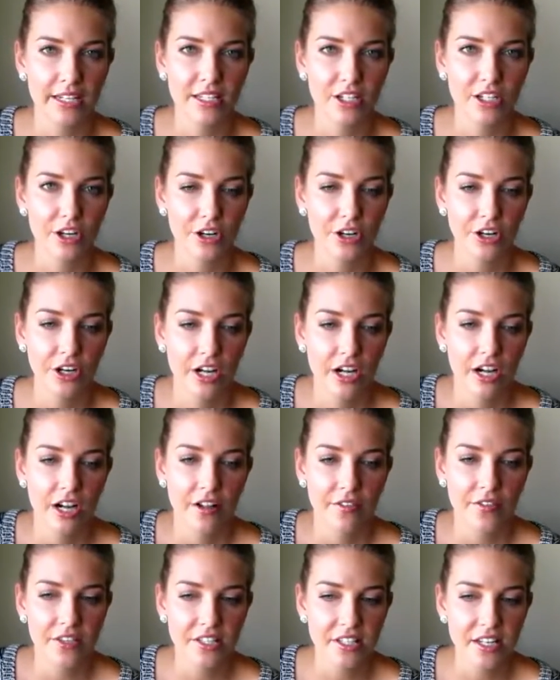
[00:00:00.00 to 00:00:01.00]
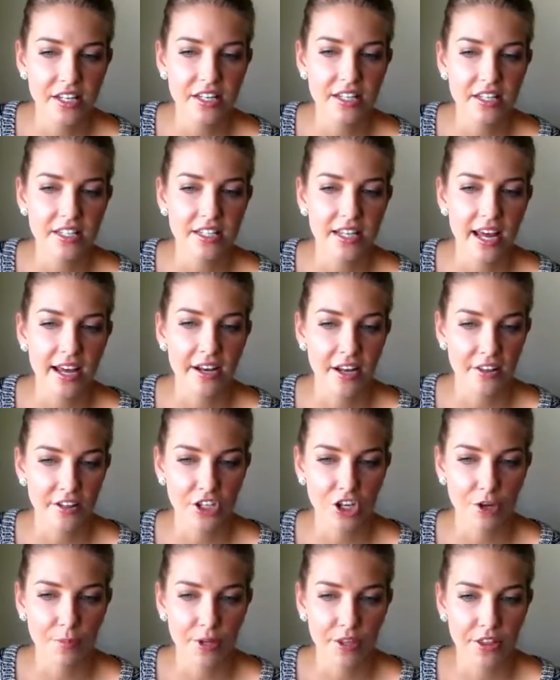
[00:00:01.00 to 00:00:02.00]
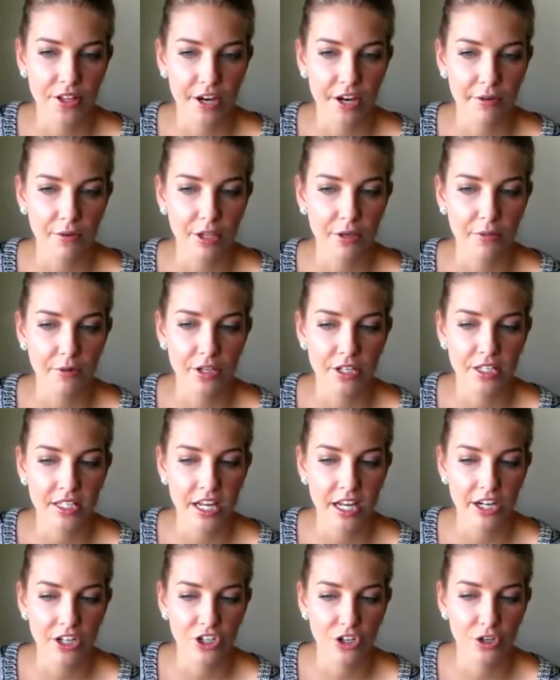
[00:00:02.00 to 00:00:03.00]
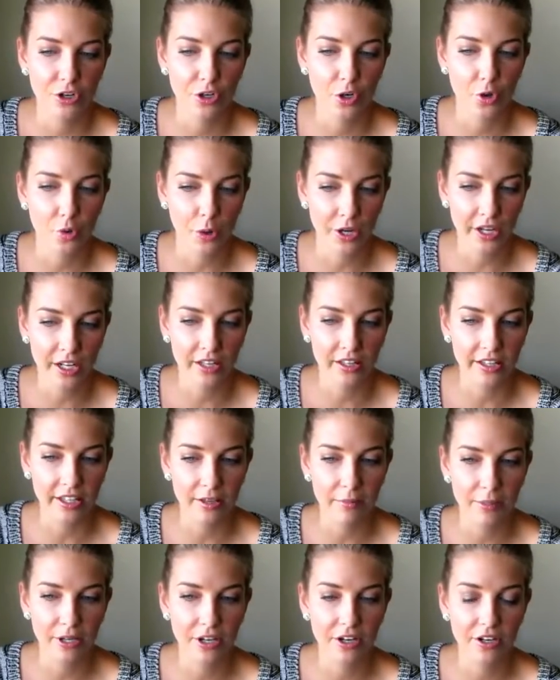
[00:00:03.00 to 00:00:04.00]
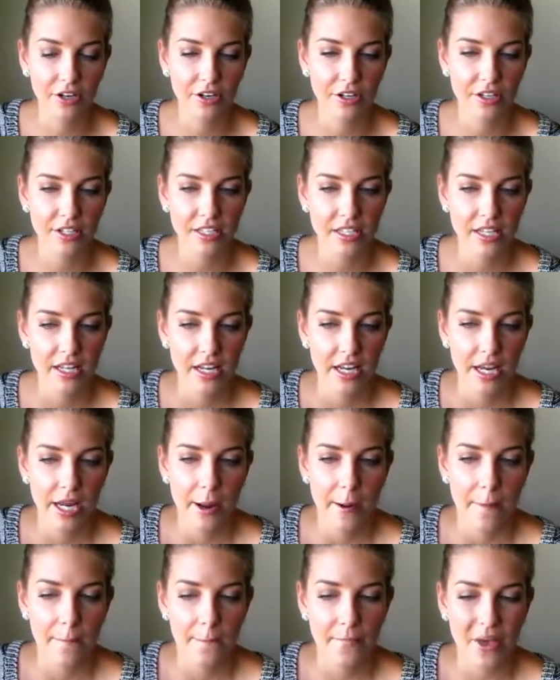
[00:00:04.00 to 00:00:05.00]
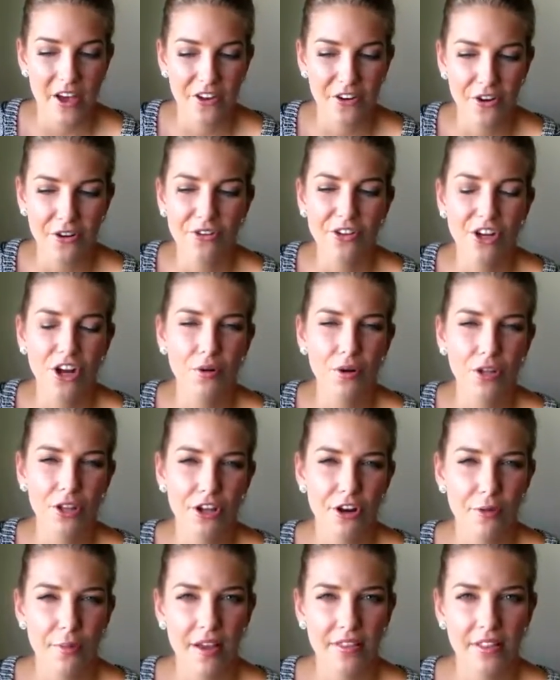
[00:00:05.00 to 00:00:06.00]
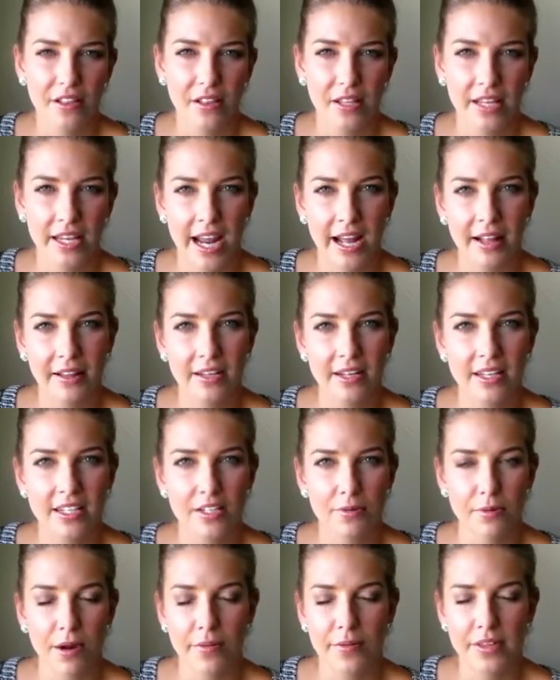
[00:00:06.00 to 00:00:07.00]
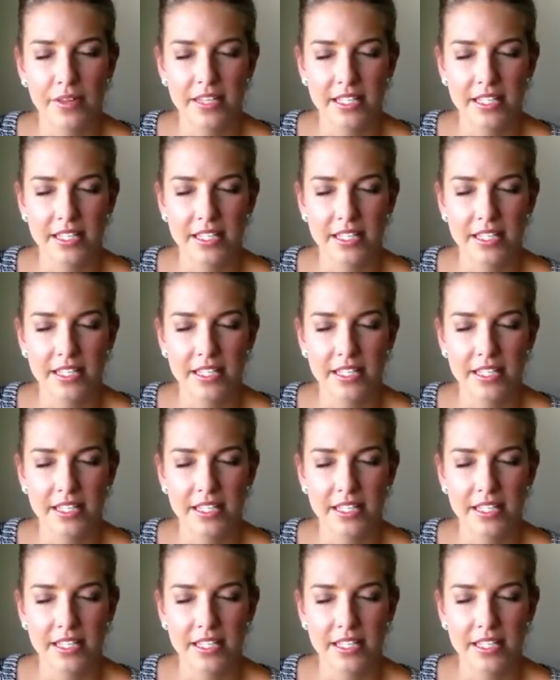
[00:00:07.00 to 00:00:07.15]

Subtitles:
So this is another topic that I really want to touch on quickly, because I don't know a lot about the legalities around